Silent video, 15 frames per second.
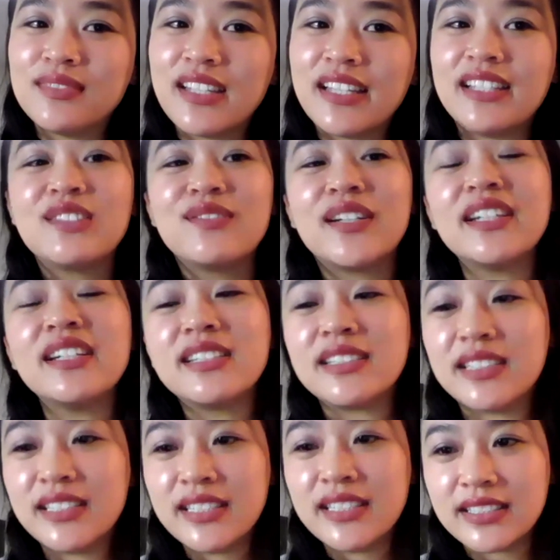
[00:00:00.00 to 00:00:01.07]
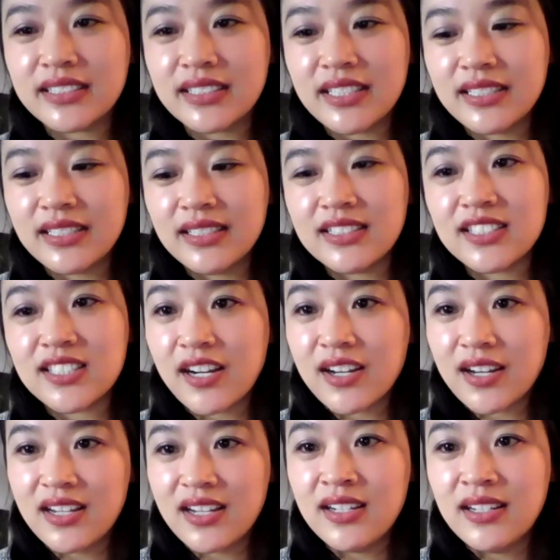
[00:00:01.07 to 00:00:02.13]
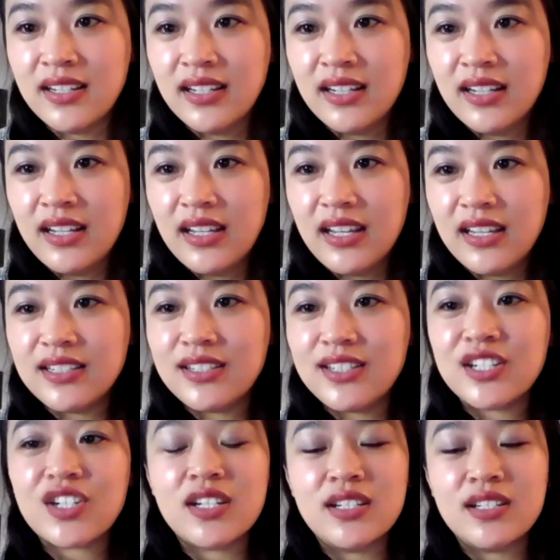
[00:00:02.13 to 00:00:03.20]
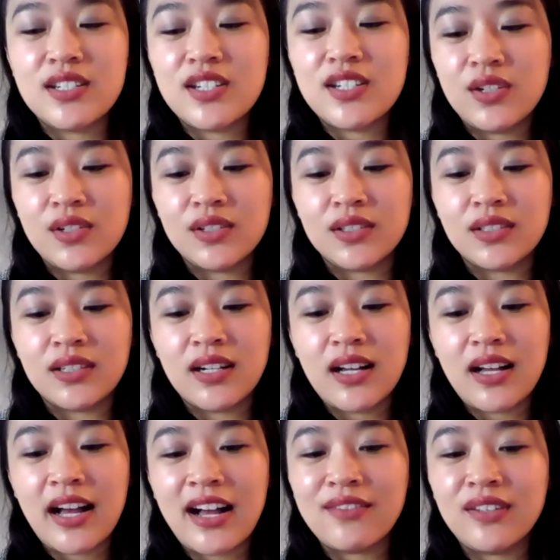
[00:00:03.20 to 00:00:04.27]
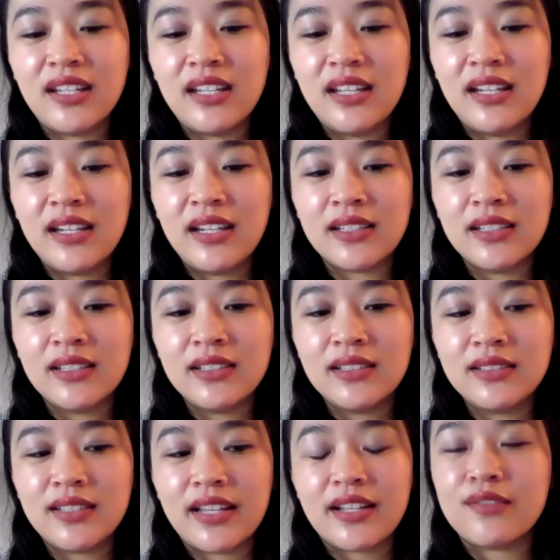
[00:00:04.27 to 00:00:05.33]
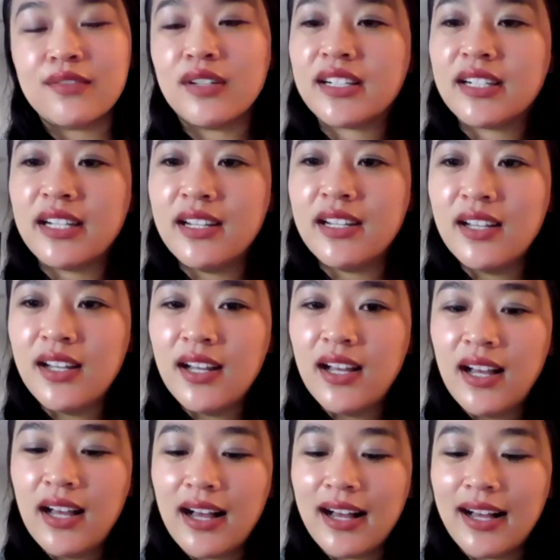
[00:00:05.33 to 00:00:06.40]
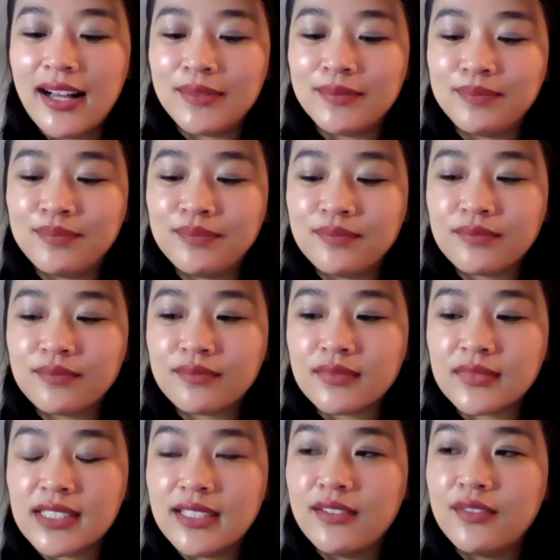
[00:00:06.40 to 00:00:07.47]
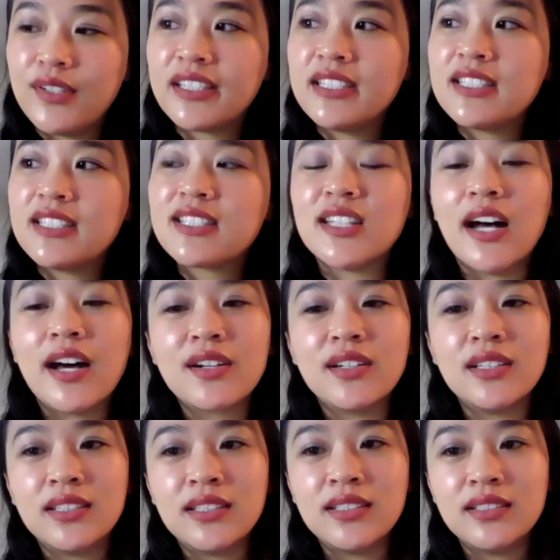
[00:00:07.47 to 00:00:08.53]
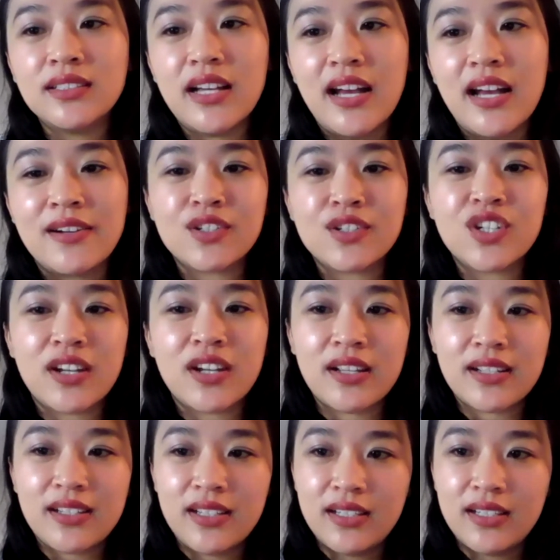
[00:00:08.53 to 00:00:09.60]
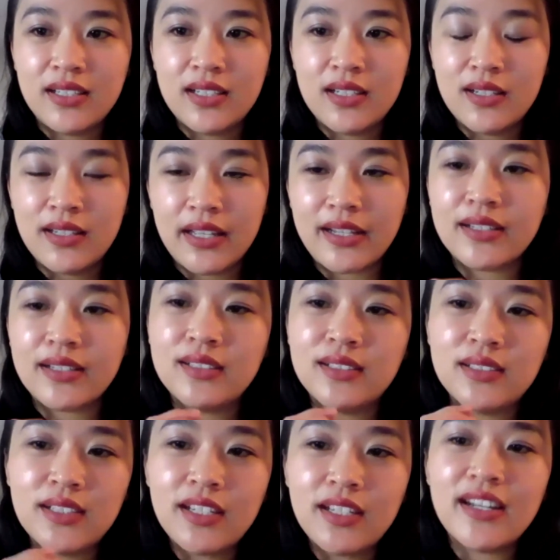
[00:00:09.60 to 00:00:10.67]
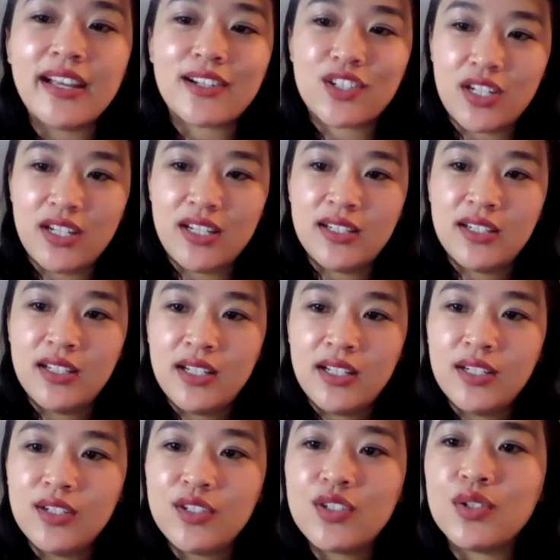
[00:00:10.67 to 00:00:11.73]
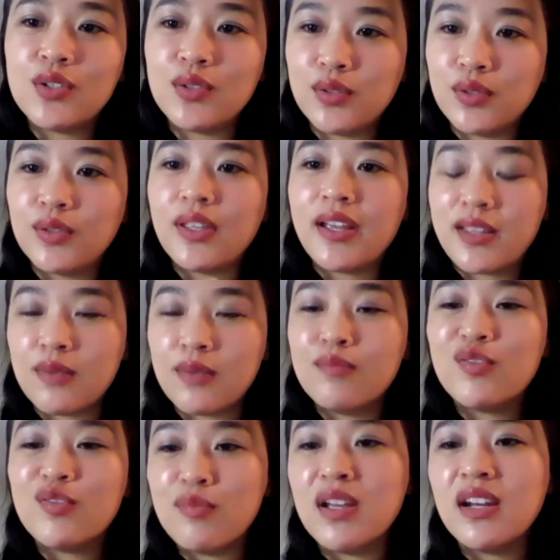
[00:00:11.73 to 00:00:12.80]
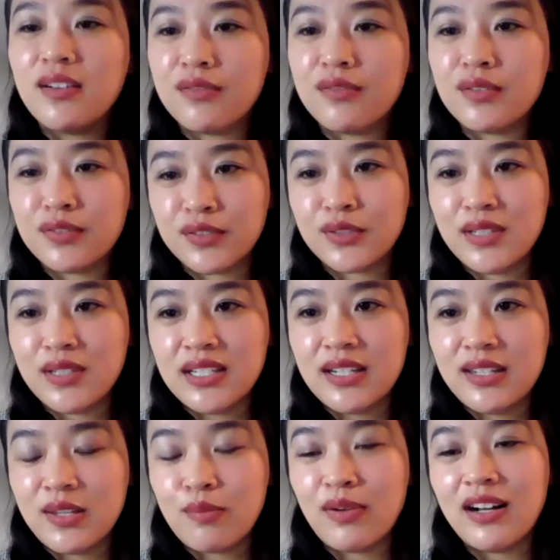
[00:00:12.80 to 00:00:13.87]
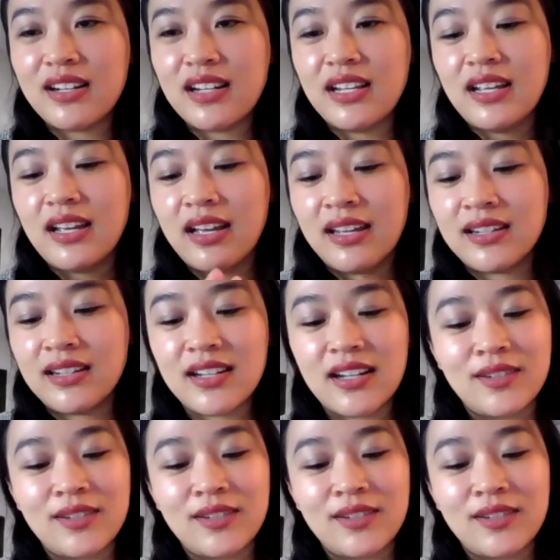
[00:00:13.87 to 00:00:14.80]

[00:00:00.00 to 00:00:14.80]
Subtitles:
like it's very clinically studied in addition to having like um a very subtle energetic like connection to like the movement of the fluid in the body. And